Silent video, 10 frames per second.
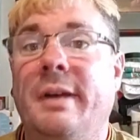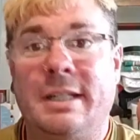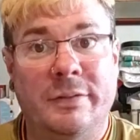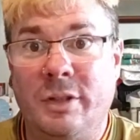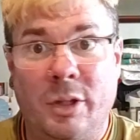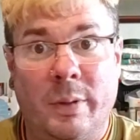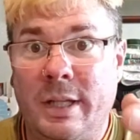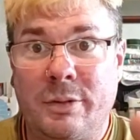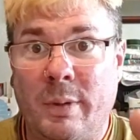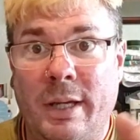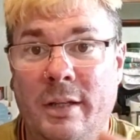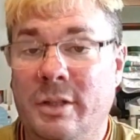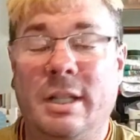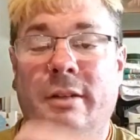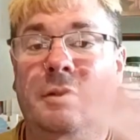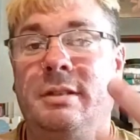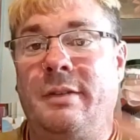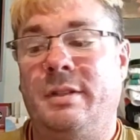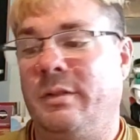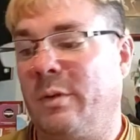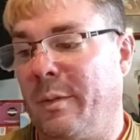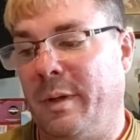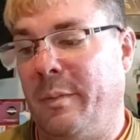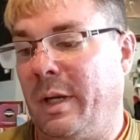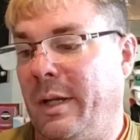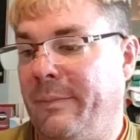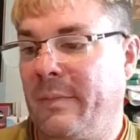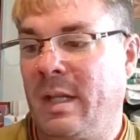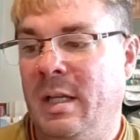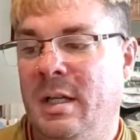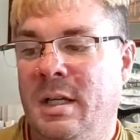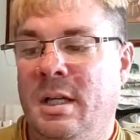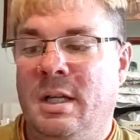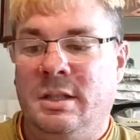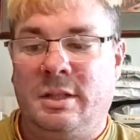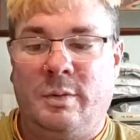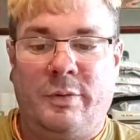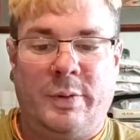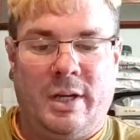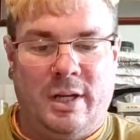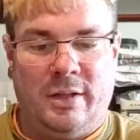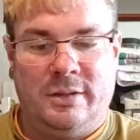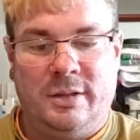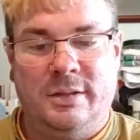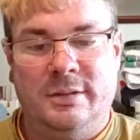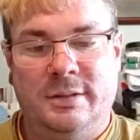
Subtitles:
effective to do it this way. You save yourself quite a bit of money. So what have we got?